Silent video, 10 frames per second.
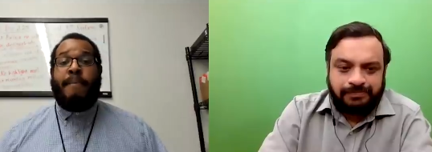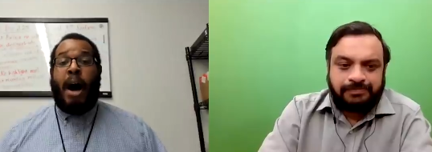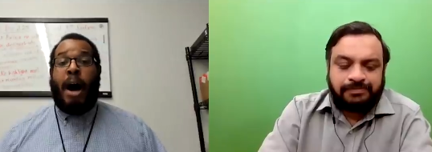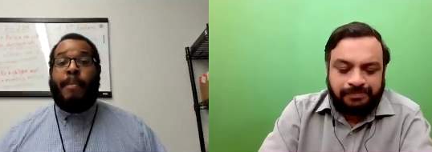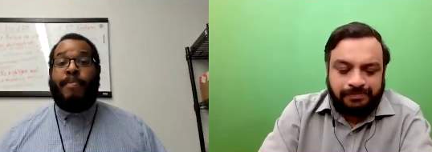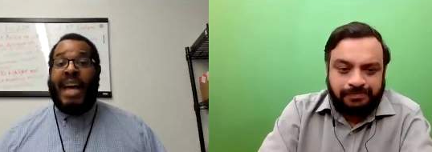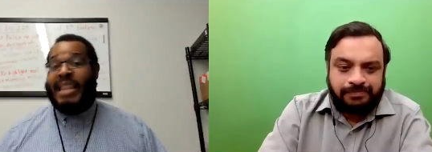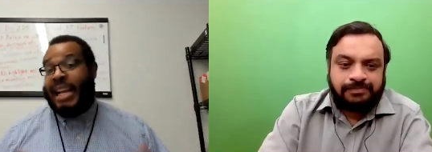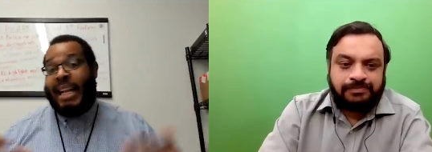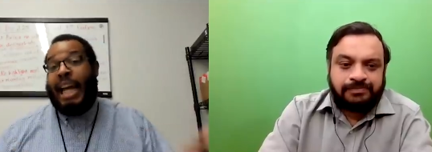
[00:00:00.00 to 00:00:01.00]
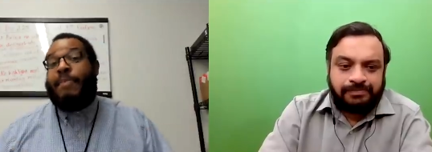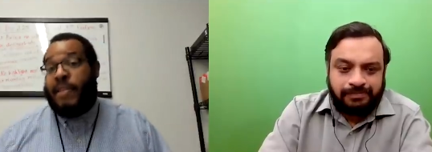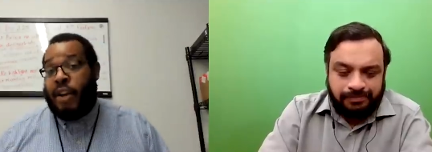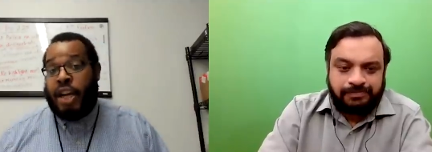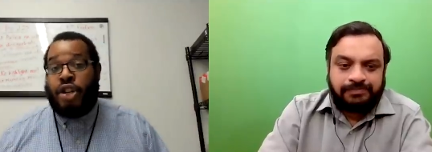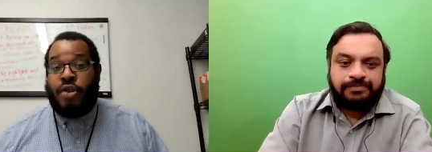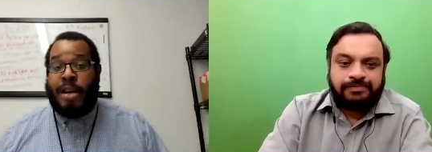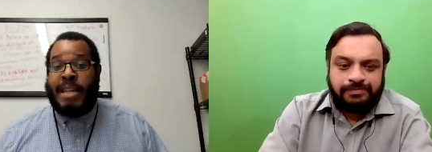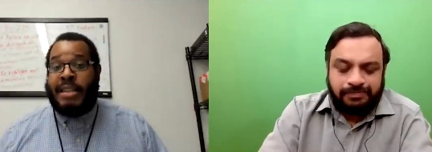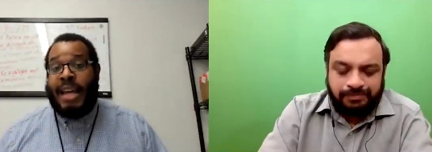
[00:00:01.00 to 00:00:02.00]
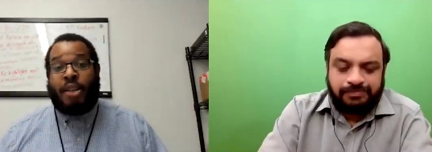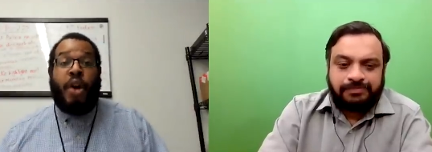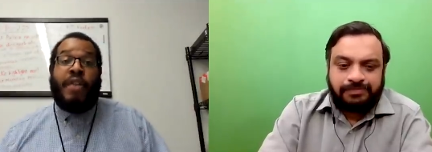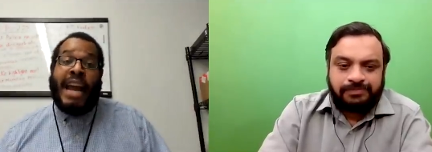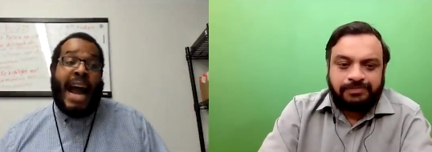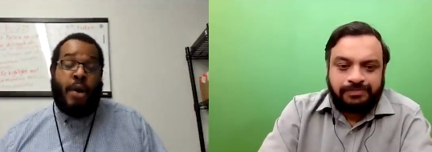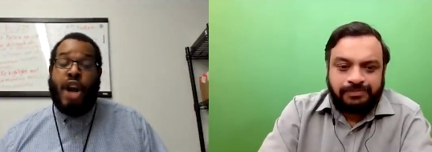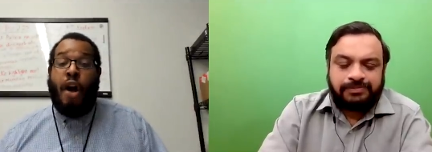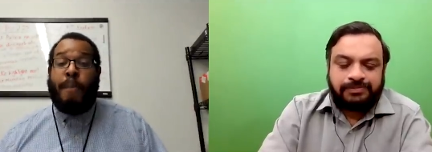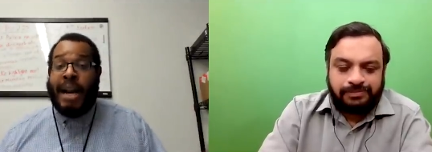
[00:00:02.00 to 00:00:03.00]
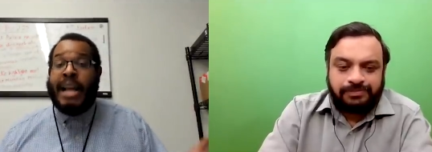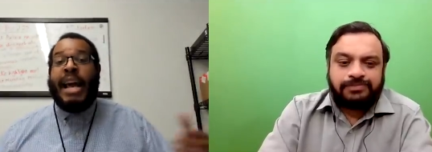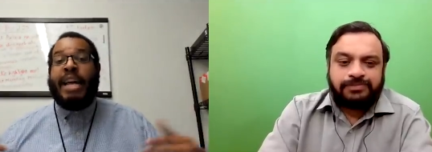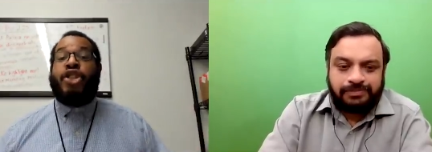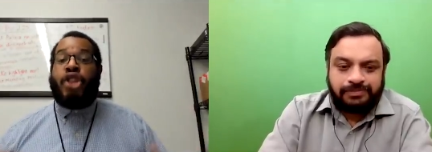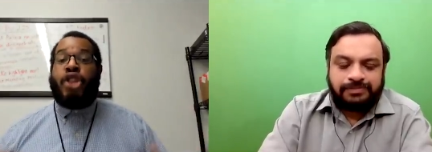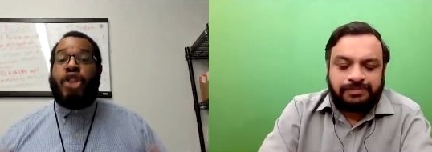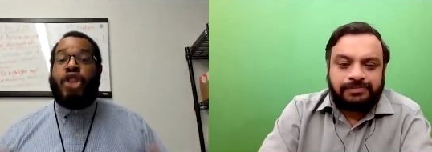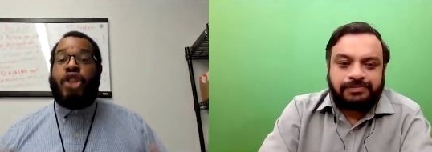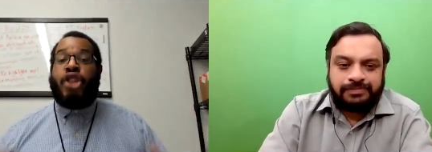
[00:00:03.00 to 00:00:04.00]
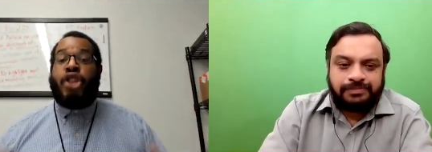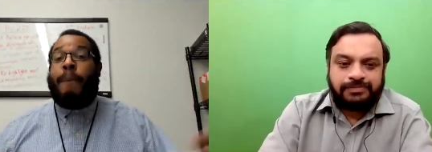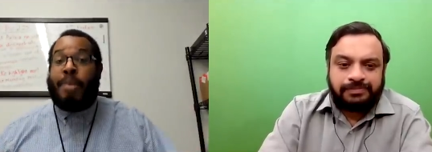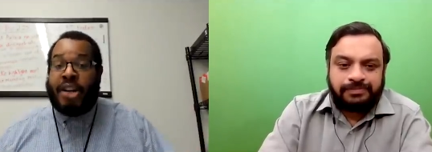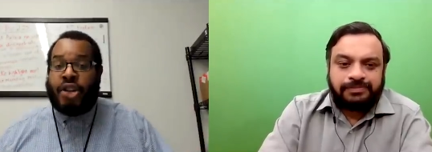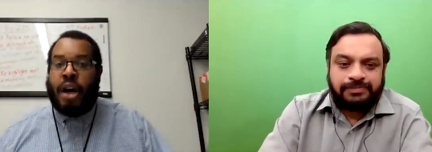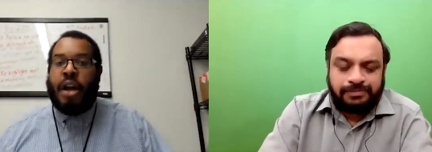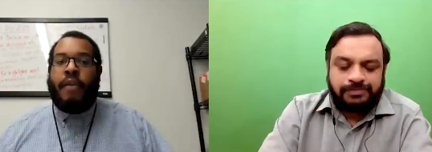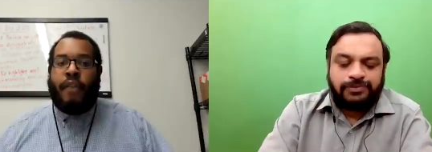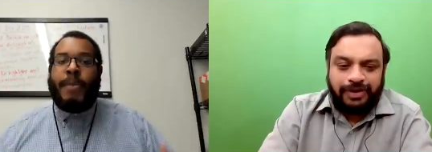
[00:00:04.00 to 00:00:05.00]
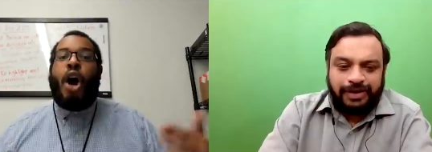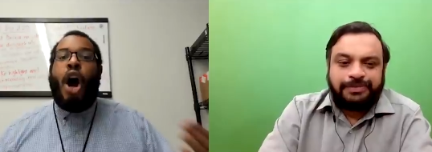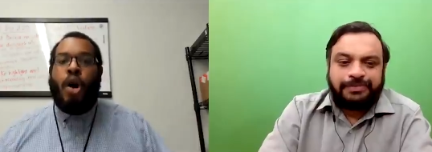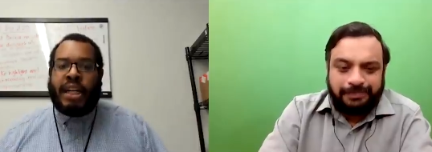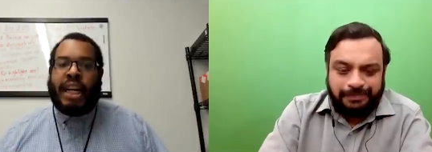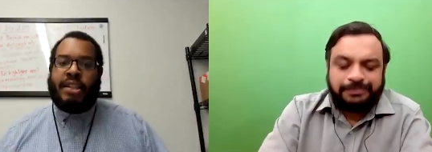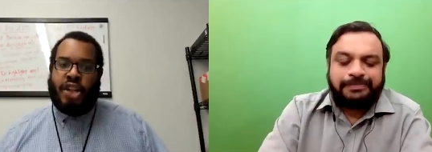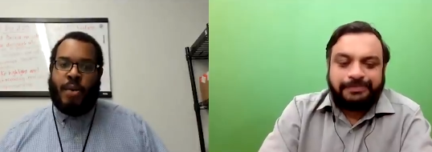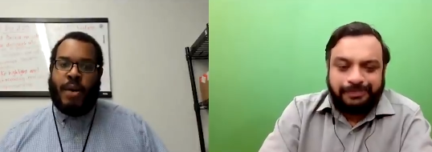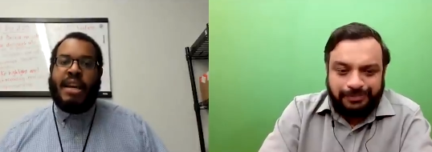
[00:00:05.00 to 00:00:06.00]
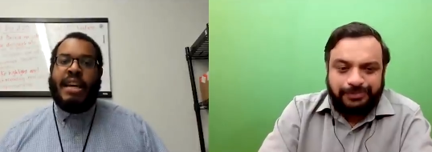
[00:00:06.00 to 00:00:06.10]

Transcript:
Speaker 1: um, that they claim that they're going to do some of these things. Will they? I don't know but it just shows they're feeling the pressure from their own constituents